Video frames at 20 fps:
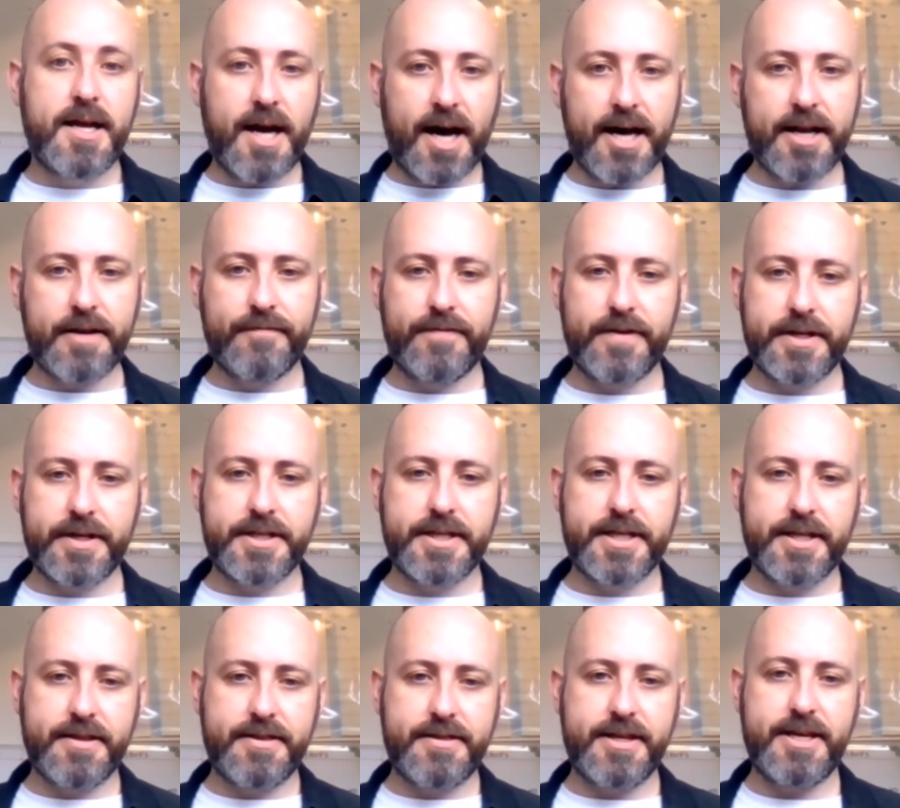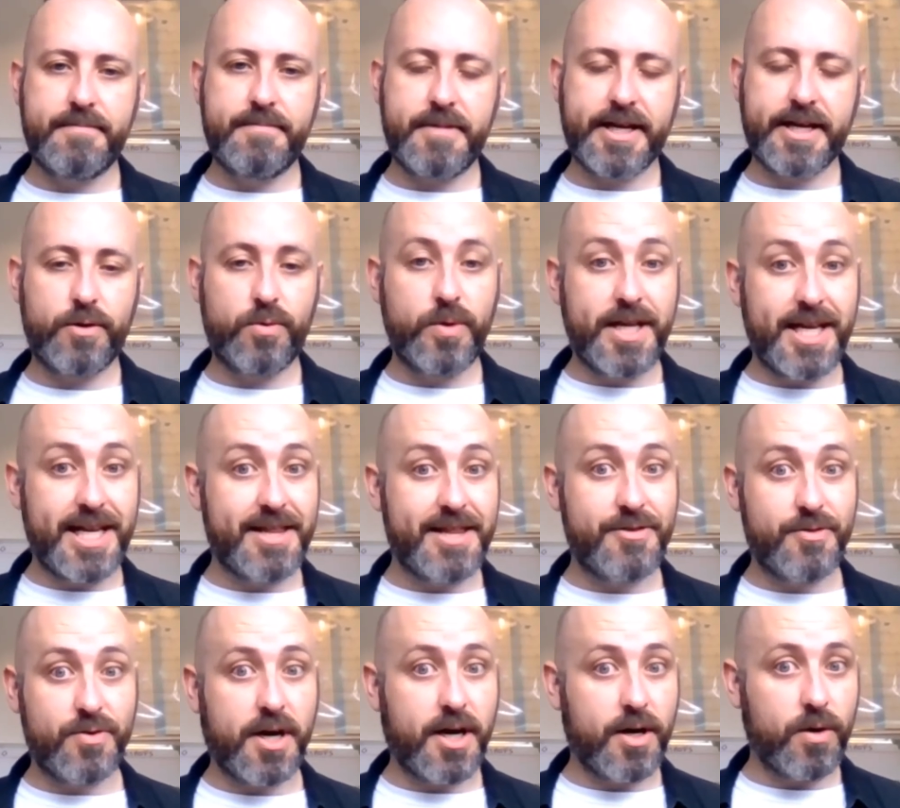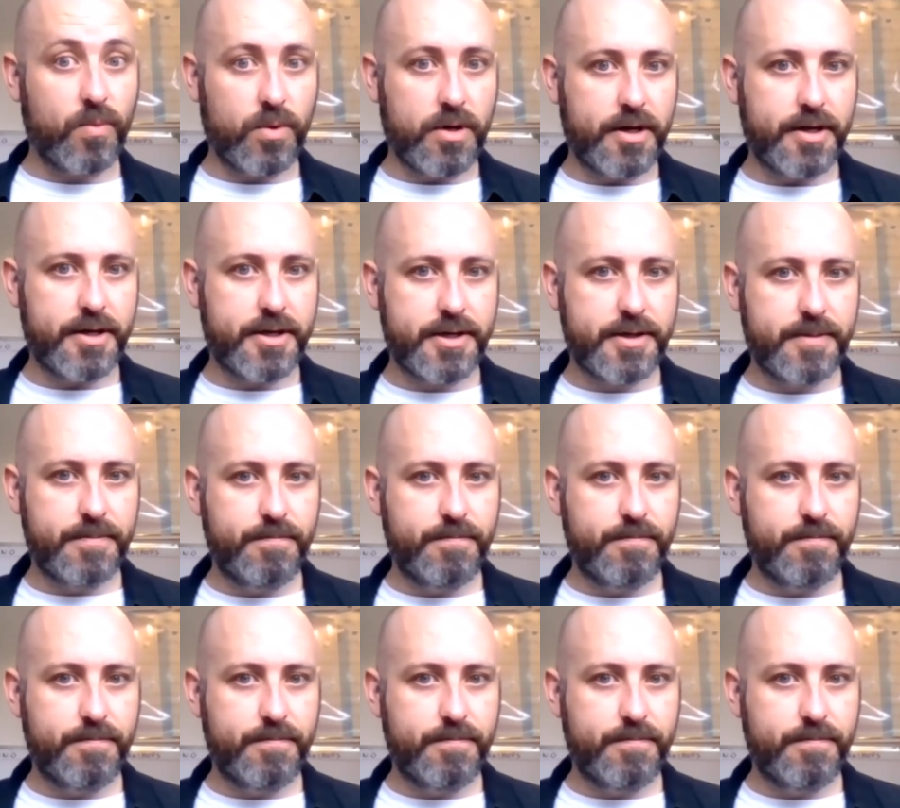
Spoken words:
Conflict can seem like a really strong word,